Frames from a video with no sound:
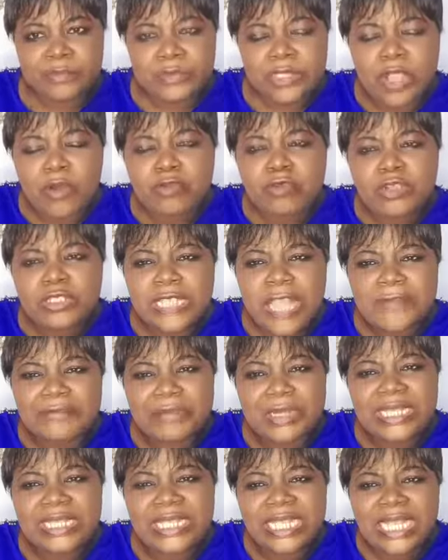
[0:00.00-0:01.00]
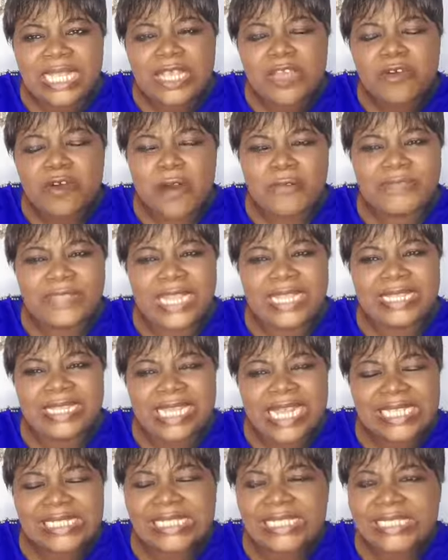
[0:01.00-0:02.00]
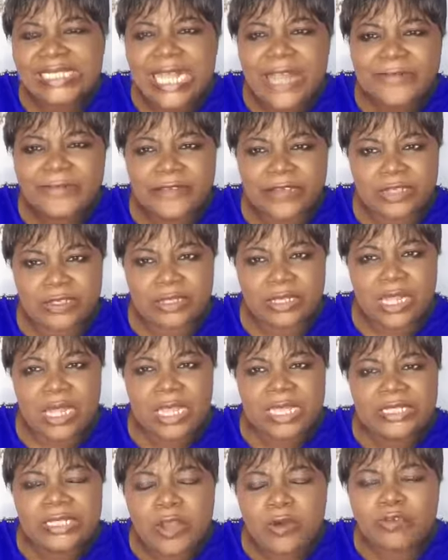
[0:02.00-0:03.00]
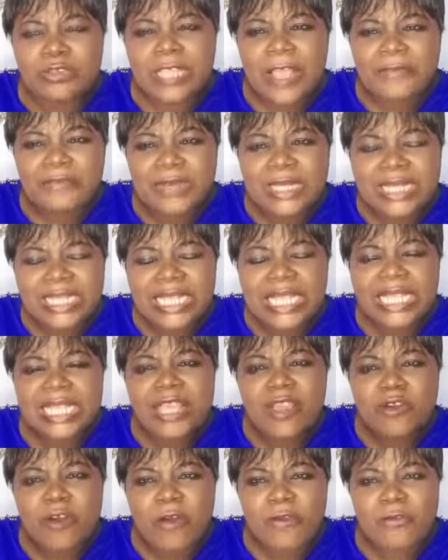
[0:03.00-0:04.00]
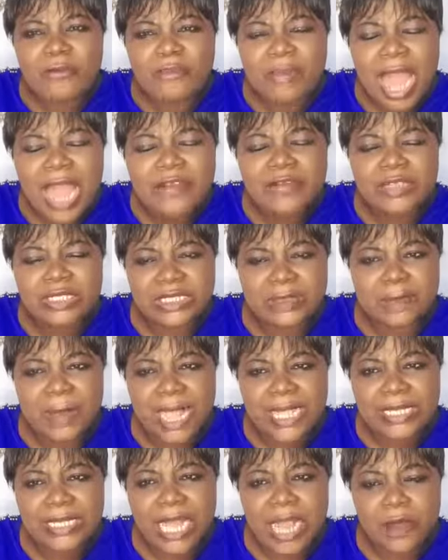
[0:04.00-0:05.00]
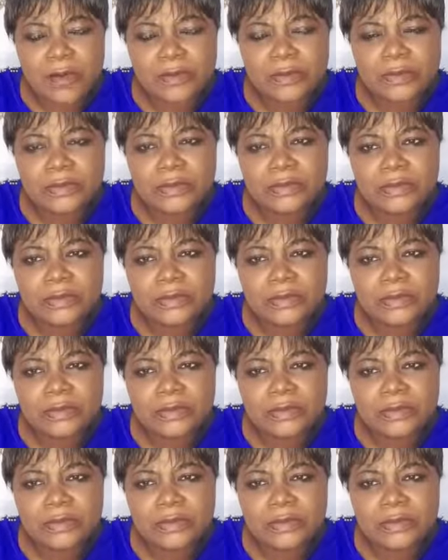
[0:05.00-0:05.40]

they would have been thinking of the next level. They would have been thinking of marriage by now.